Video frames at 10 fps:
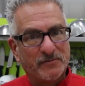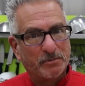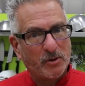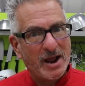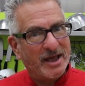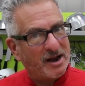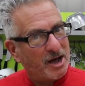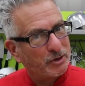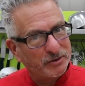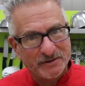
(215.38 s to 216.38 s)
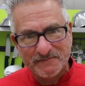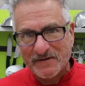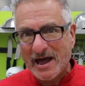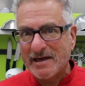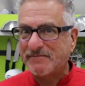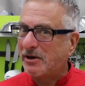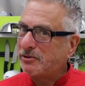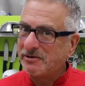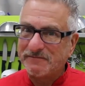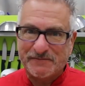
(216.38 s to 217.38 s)
for bread, 105,
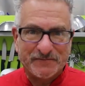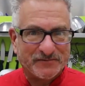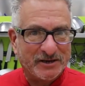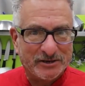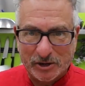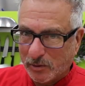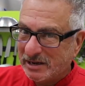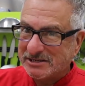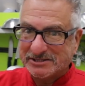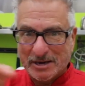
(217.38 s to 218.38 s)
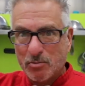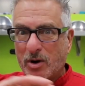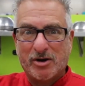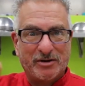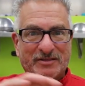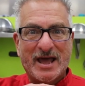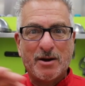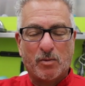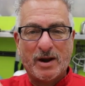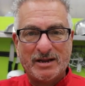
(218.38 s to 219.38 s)
115 degrees, somewhere in
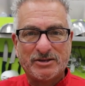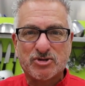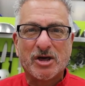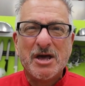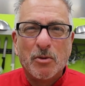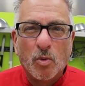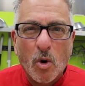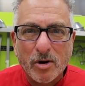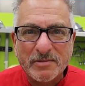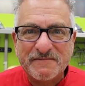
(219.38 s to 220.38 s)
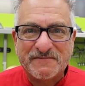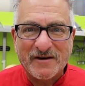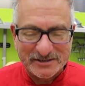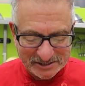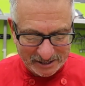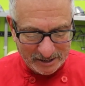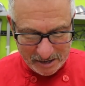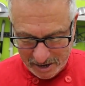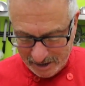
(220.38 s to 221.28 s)
that range, warm and fuzzy.